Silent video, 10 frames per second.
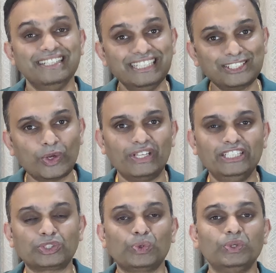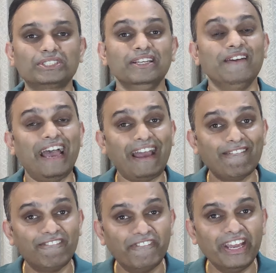These are on the East Coast,
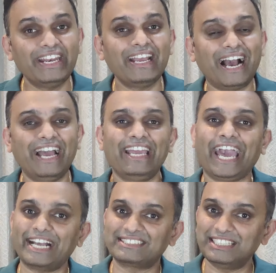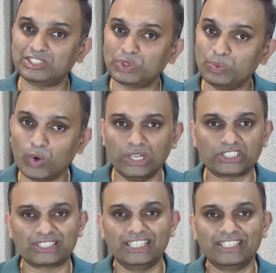very high access to Wall
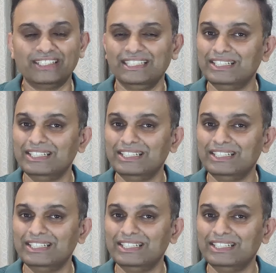Street.